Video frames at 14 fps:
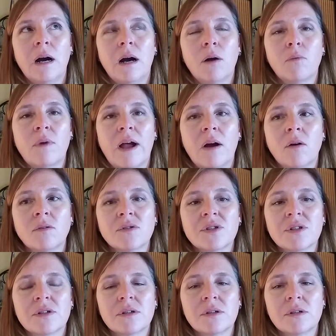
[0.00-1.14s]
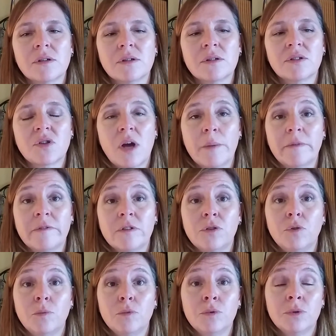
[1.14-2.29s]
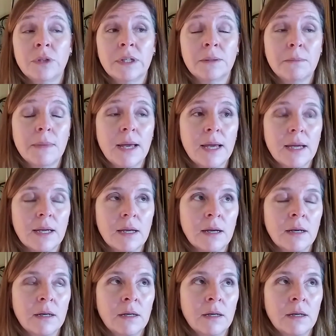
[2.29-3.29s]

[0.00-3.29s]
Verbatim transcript: around the time of the new moon in May.